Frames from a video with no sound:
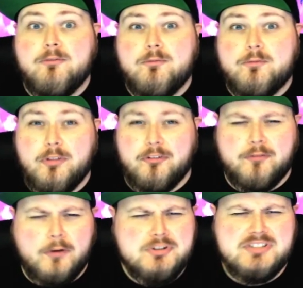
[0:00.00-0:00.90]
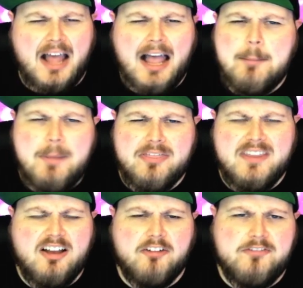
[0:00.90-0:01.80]
for the first time, I
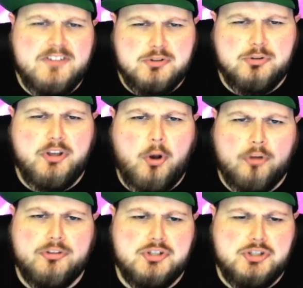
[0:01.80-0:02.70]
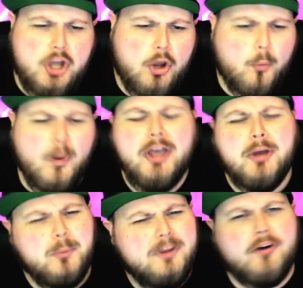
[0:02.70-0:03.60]
think, officially on the show,
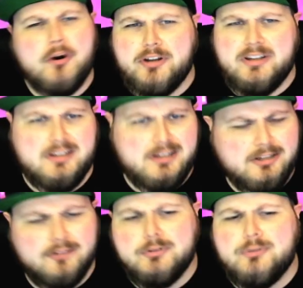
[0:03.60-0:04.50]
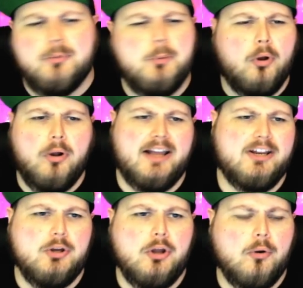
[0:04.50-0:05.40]
we've heard it in interviews, and we all
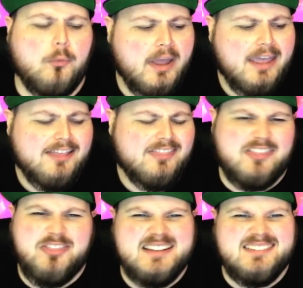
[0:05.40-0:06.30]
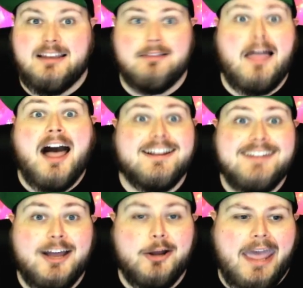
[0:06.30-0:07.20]
kind of know that things like
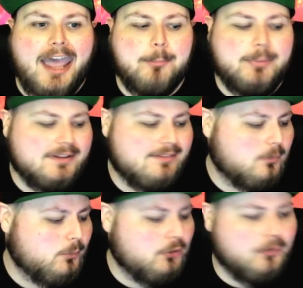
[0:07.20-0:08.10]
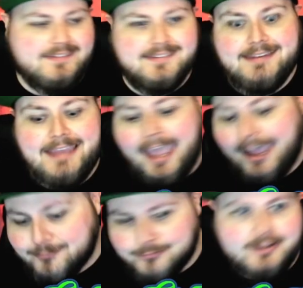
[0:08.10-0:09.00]
lockdown happens, and we don't get to see
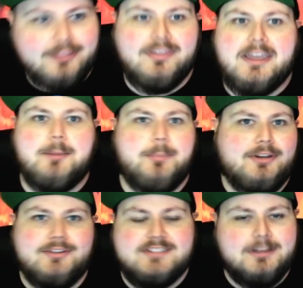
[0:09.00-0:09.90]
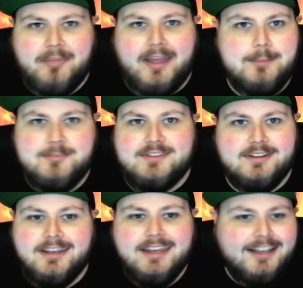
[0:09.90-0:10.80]
everything because sometimes
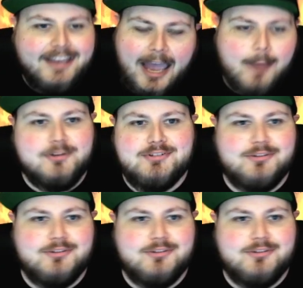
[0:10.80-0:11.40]
the cameras are